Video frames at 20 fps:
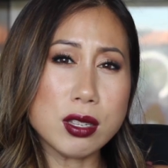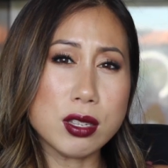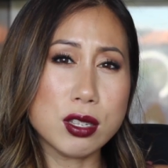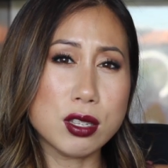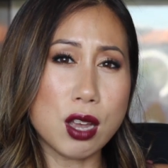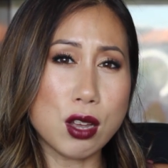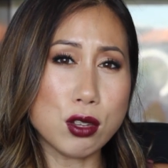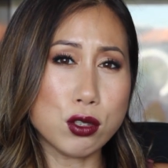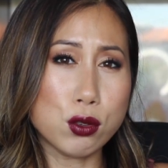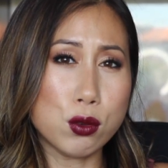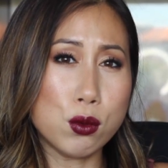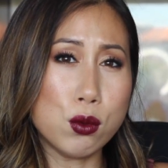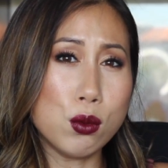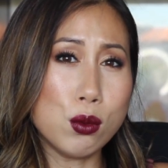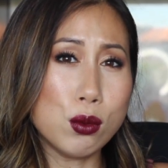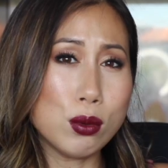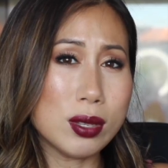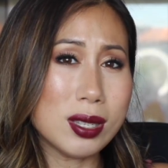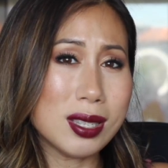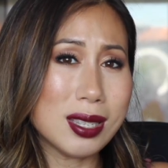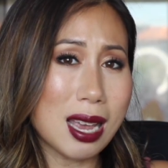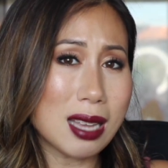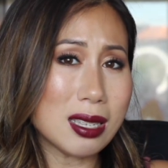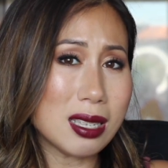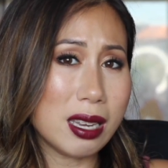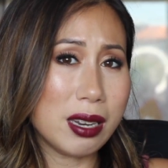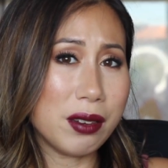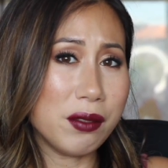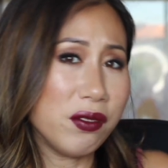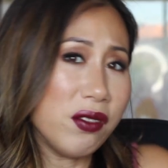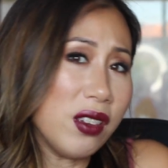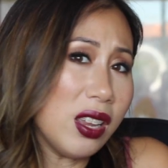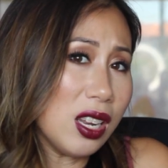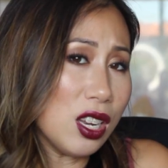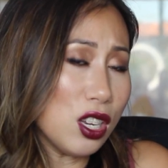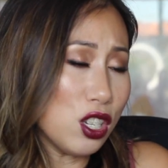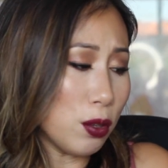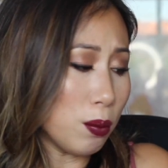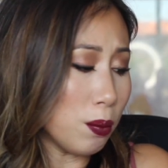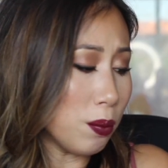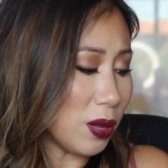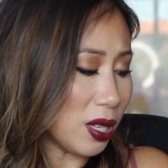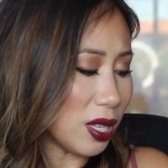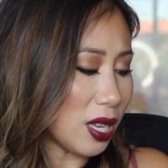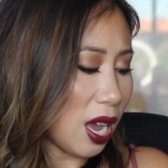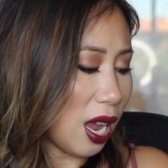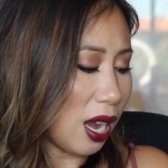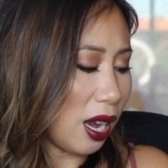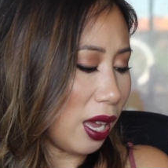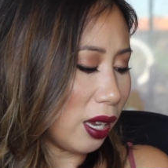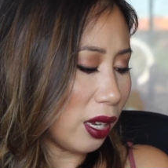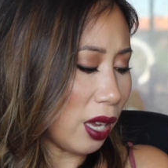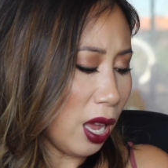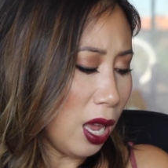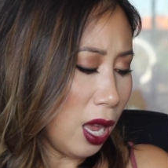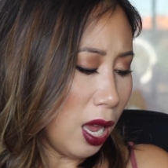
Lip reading: a subtle satin finish metallic.